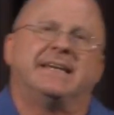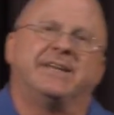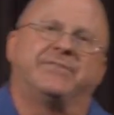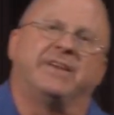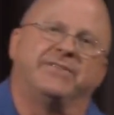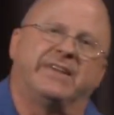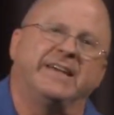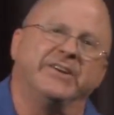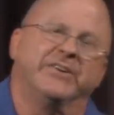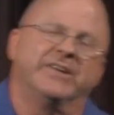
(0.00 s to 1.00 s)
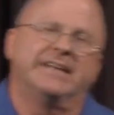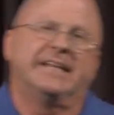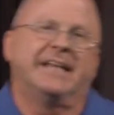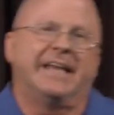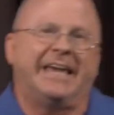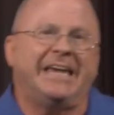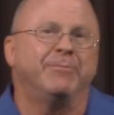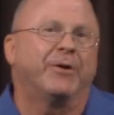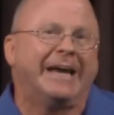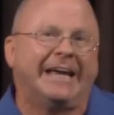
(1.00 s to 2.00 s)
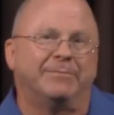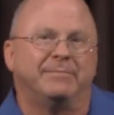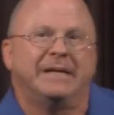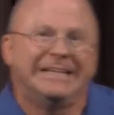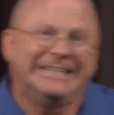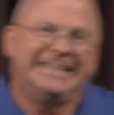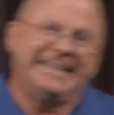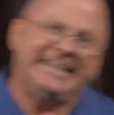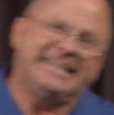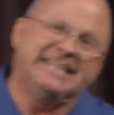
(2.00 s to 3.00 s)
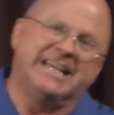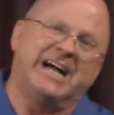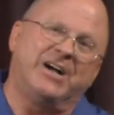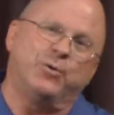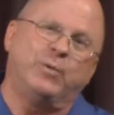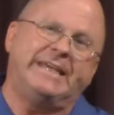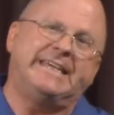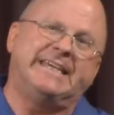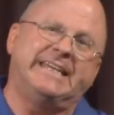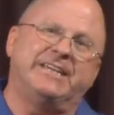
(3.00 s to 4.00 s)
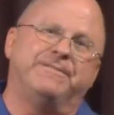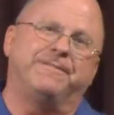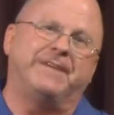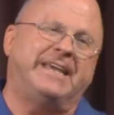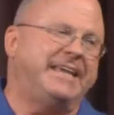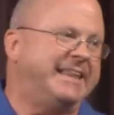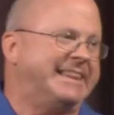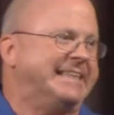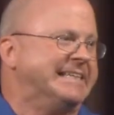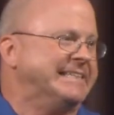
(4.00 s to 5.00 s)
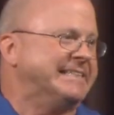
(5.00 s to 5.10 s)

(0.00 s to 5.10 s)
It says here, Abraham did not weaken in faith.